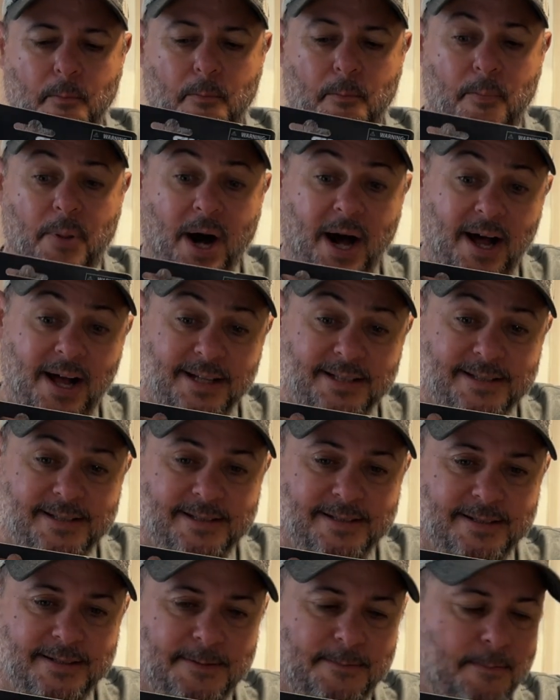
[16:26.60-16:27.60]

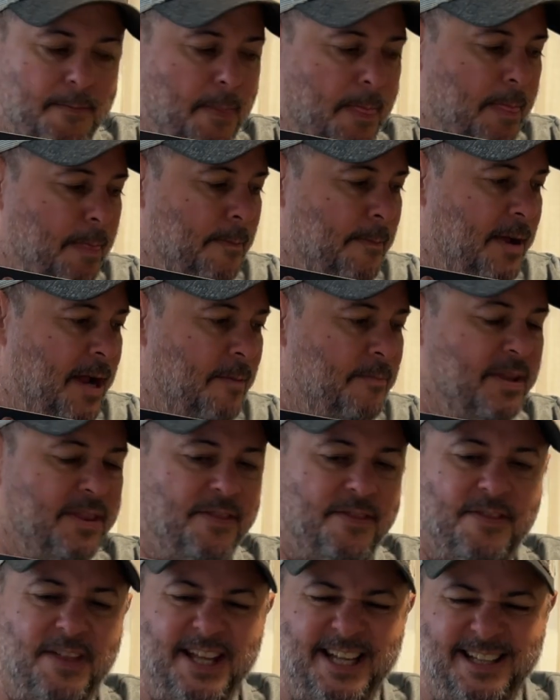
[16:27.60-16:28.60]
but I've
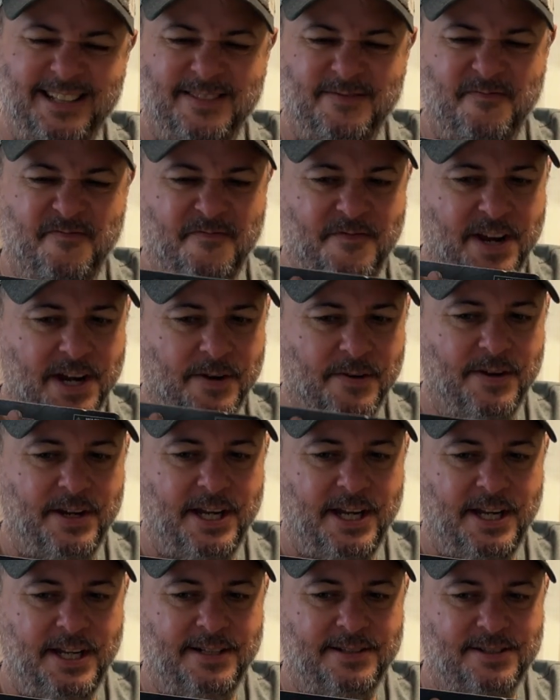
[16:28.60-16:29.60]
been thinking
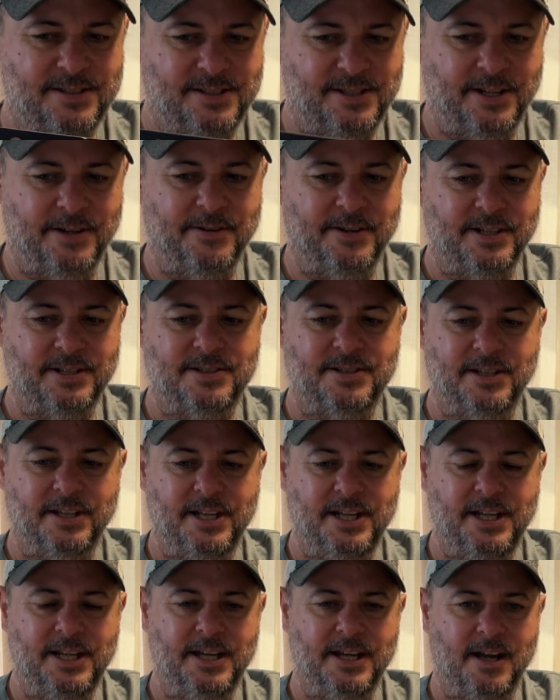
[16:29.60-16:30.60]
very
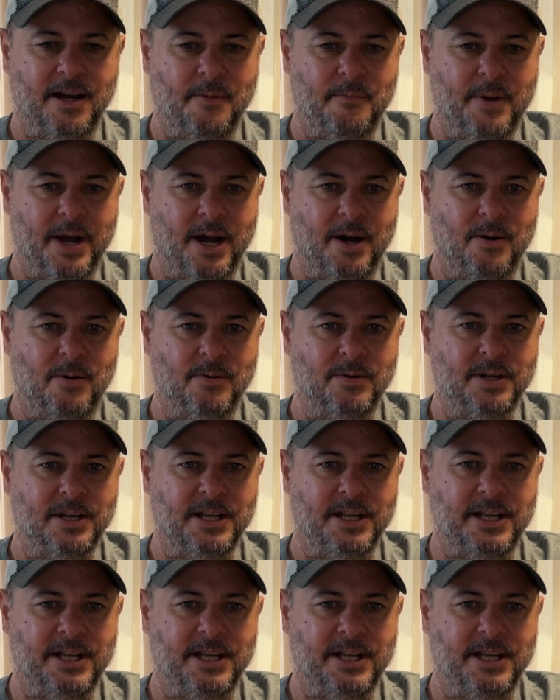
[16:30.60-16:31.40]
seriously about